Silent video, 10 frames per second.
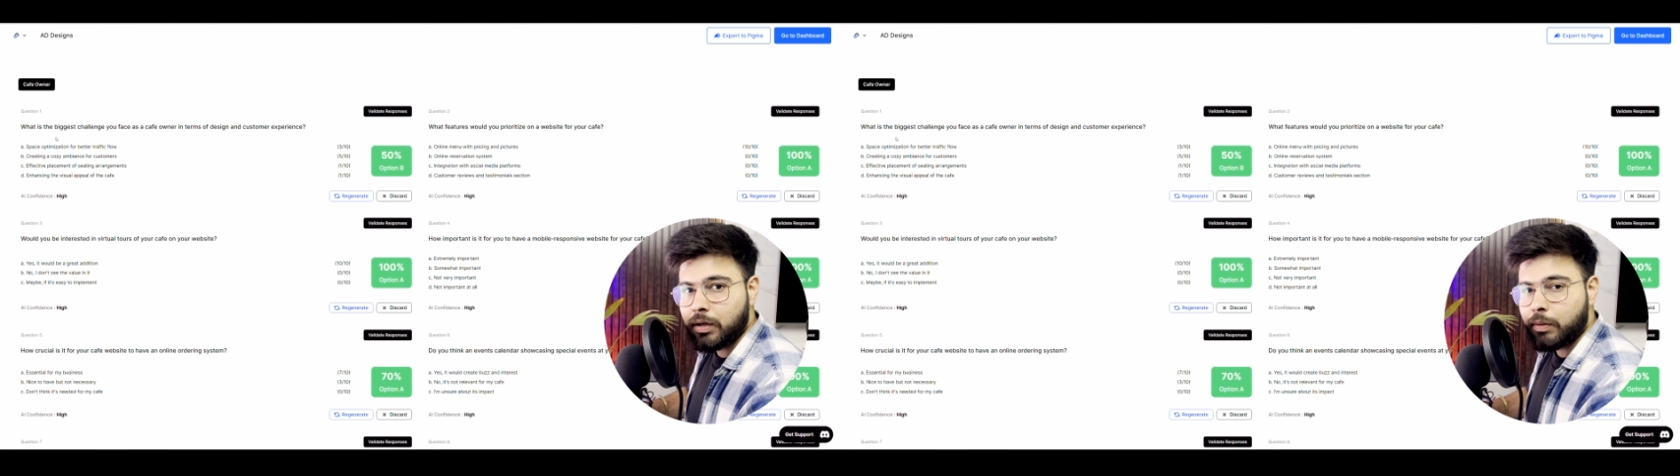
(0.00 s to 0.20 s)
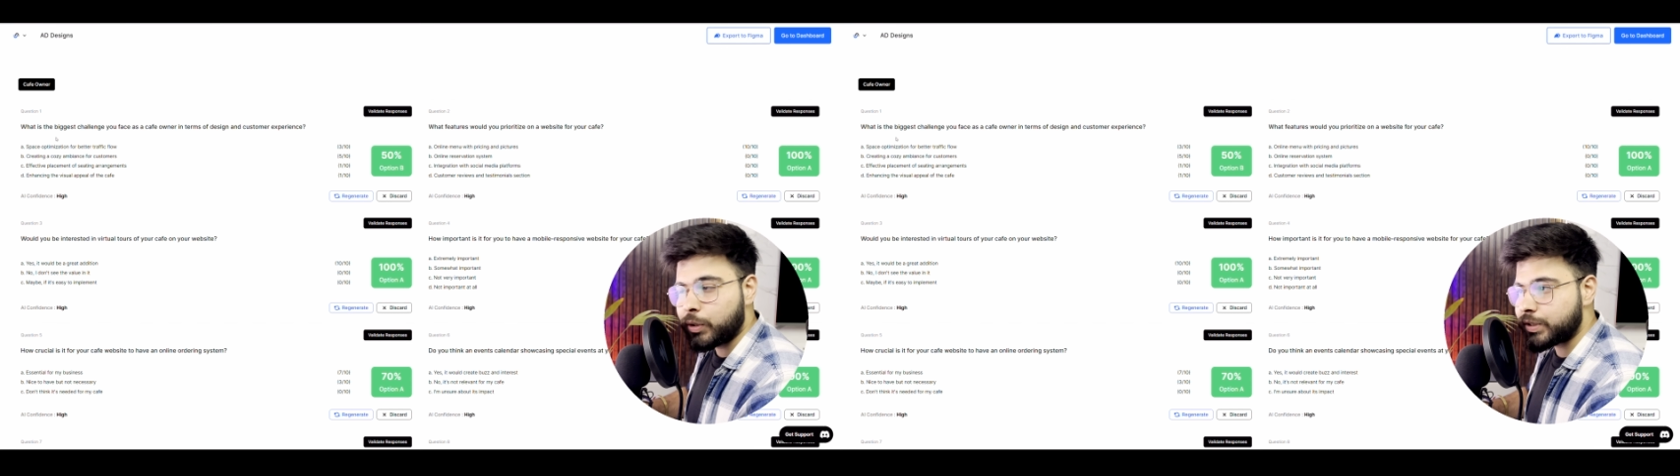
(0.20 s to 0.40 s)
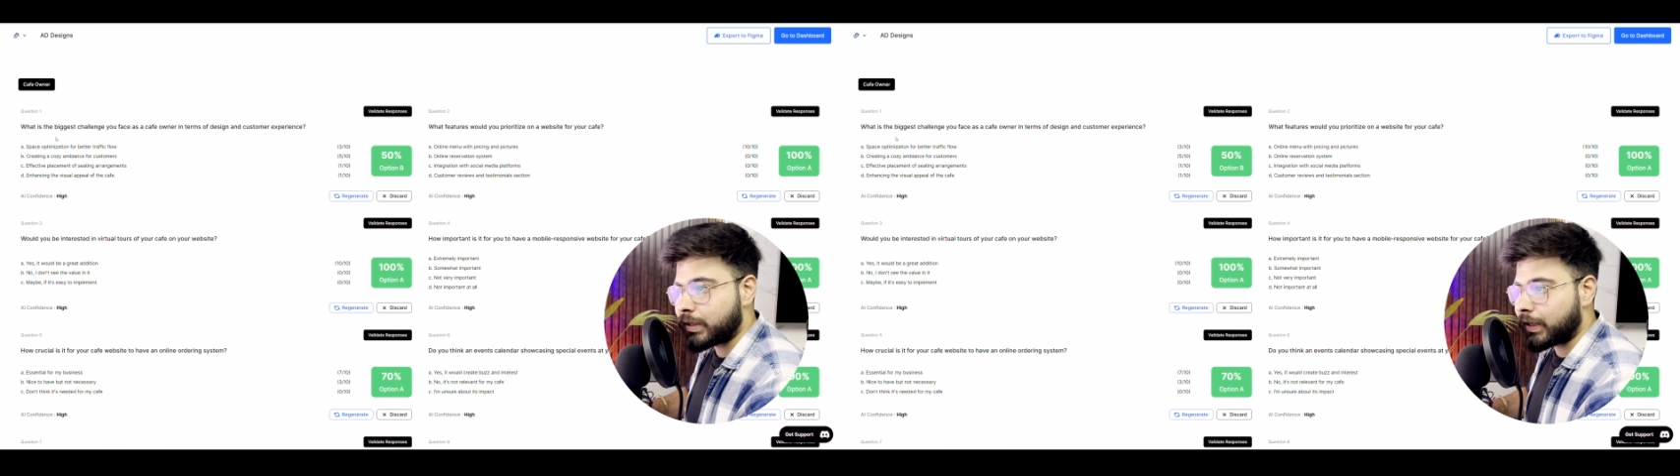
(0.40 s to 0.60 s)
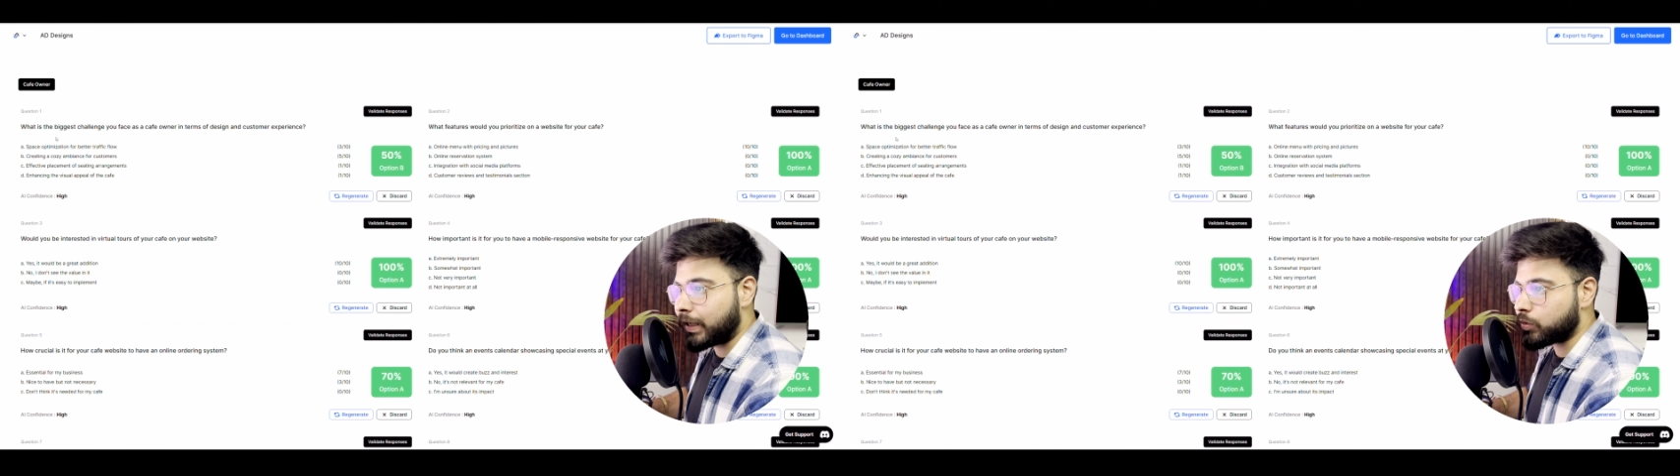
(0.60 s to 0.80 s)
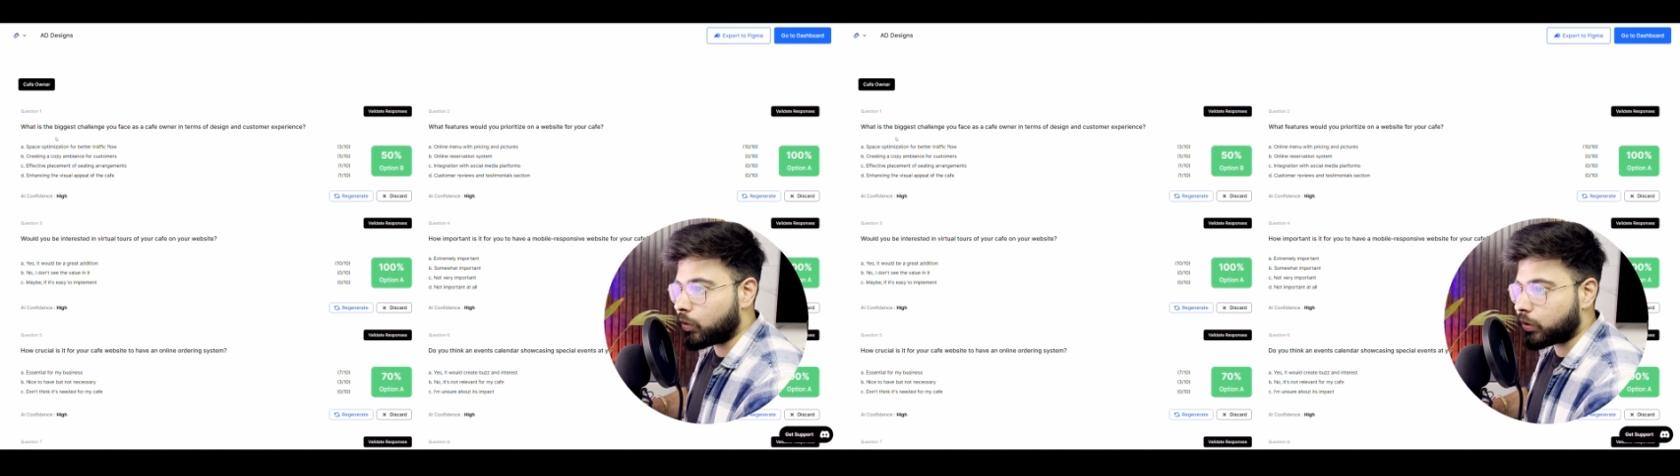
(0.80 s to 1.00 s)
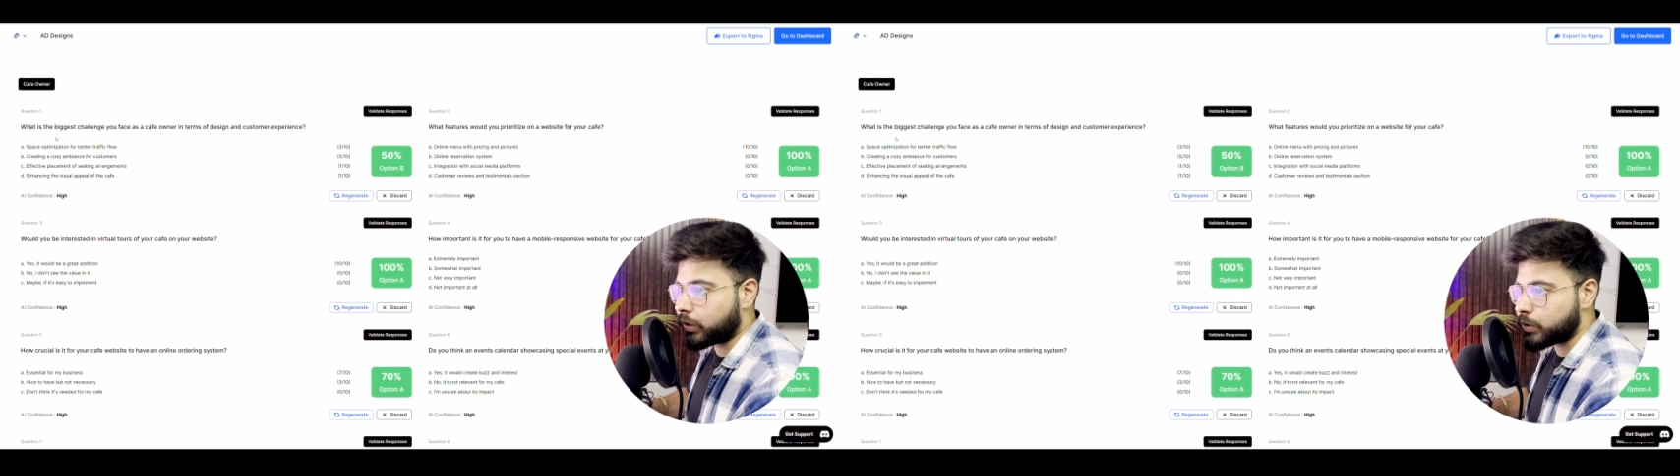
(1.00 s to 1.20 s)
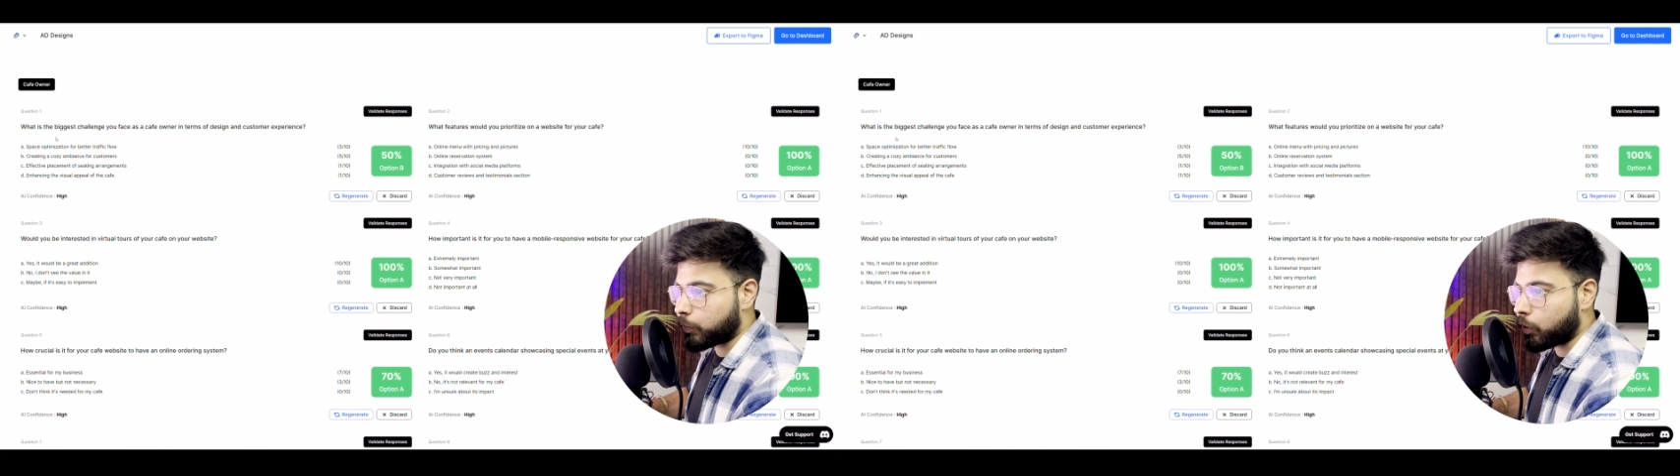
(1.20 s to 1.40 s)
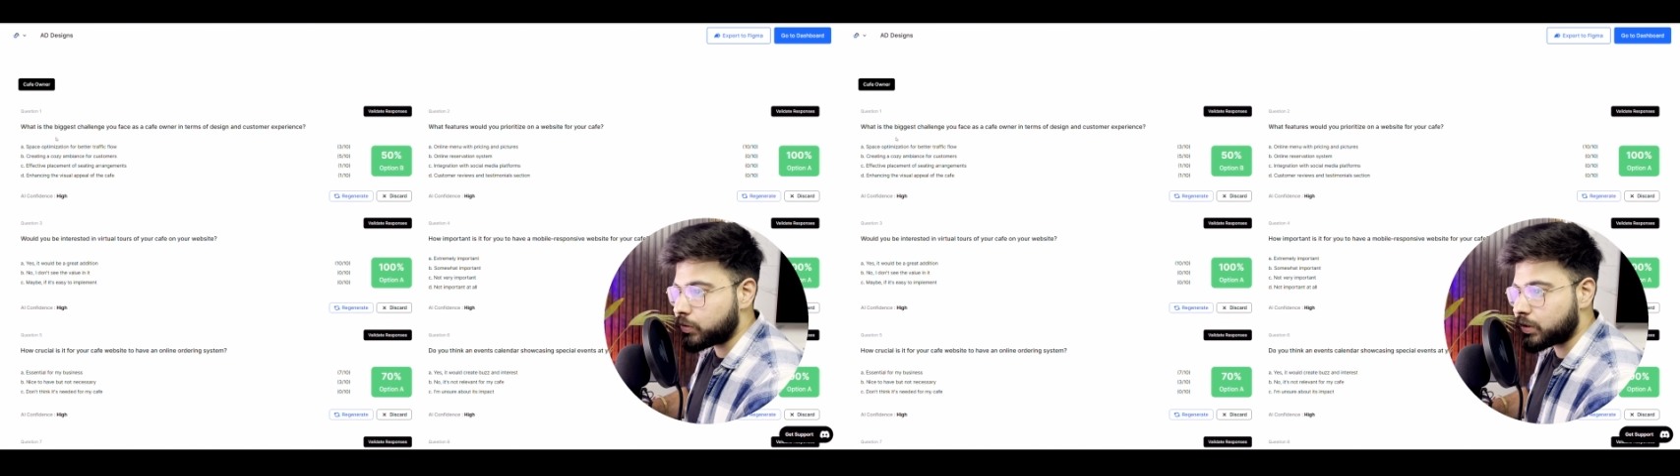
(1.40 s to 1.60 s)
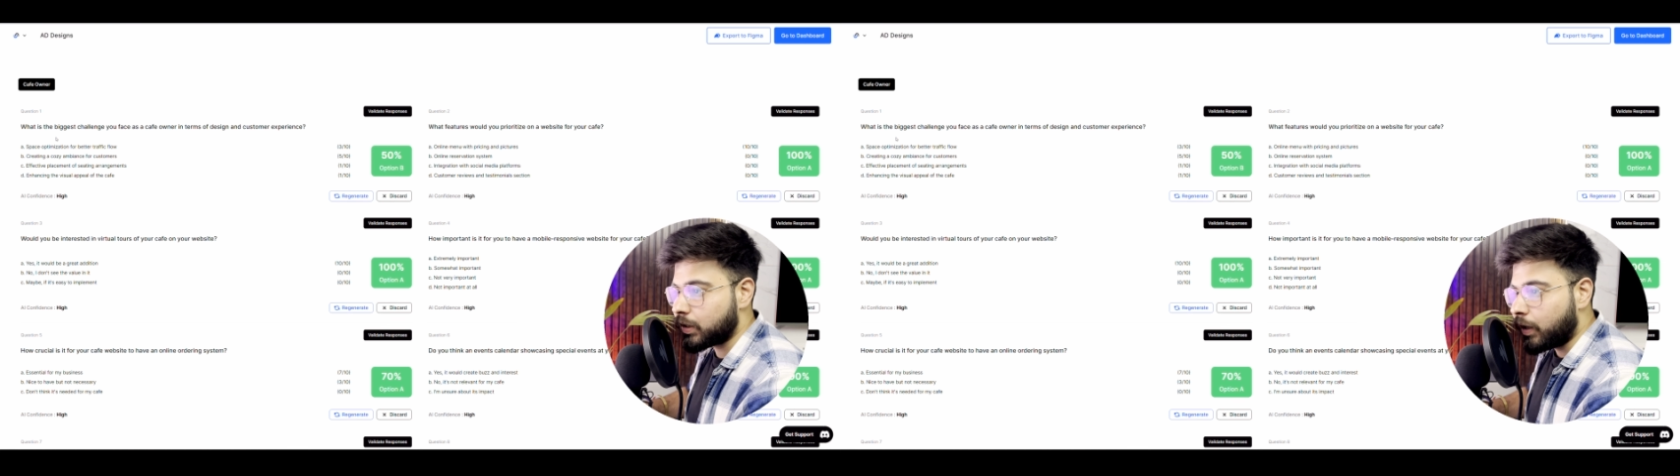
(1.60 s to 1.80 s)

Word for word: percentage on response